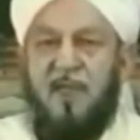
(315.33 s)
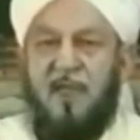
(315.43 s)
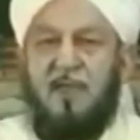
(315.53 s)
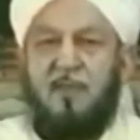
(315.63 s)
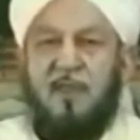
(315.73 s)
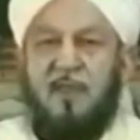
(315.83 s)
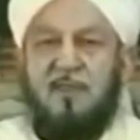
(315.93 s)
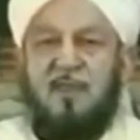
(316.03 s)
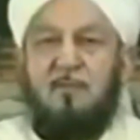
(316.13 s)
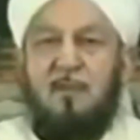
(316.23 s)
May
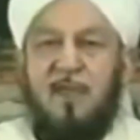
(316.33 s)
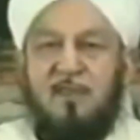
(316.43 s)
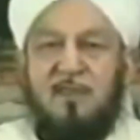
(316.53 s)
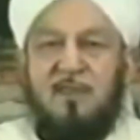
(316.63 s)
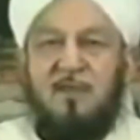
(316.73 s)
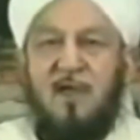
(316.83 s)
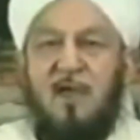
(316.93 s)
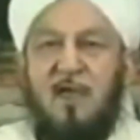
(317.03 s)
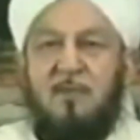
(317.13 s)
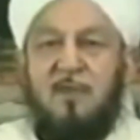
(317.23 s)
peace and blessings of
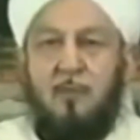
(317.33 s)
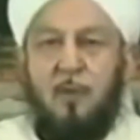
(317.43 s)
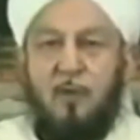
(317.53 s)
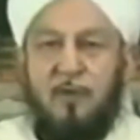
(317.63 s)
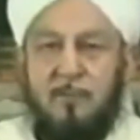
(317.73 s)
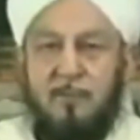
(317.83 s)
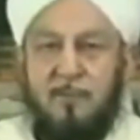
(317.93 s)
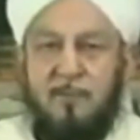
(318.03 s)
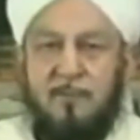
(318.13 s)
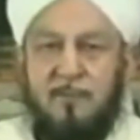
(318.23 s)
Allah be upon
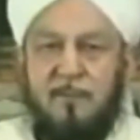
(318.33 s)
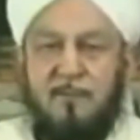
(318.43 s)
him.